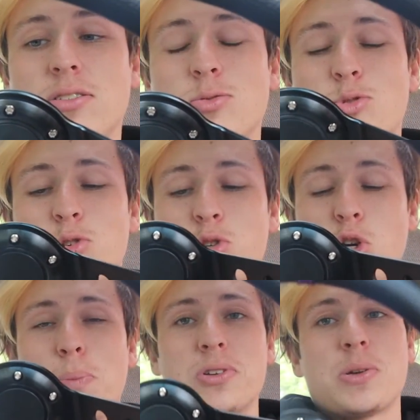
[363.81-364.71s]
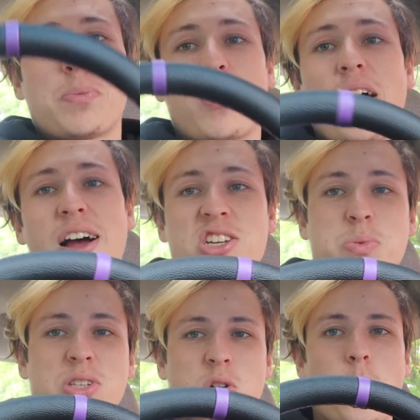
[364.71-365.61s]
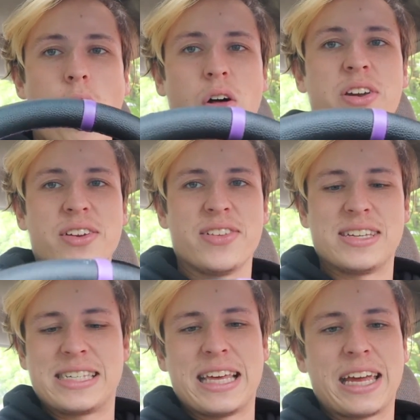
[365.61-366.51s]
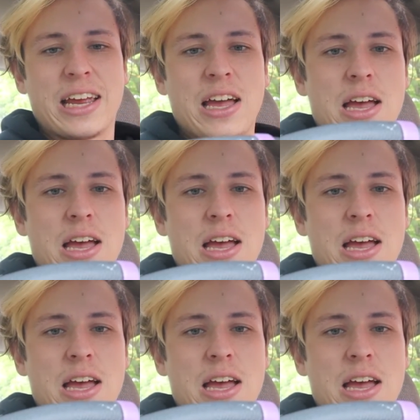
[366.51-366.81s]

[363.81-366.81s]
super surprised with the quality of this thing